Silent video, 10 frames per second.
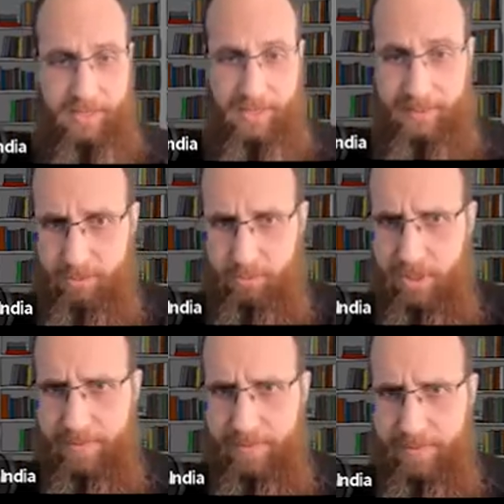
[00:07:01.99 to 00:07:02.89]
and then there's what
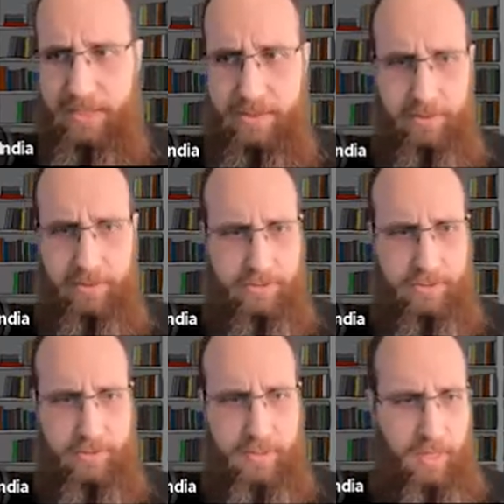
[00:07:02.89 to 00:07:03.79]
am I going to do?
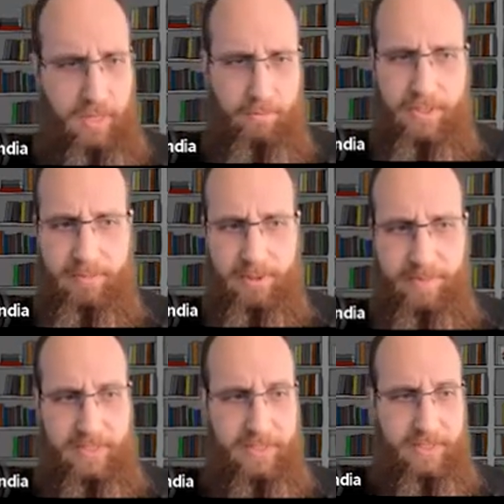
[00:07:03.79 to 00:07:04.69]
So one of the most
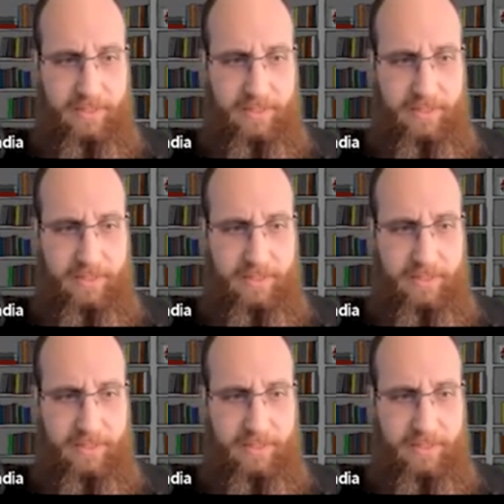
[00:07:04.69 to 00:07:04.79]
basic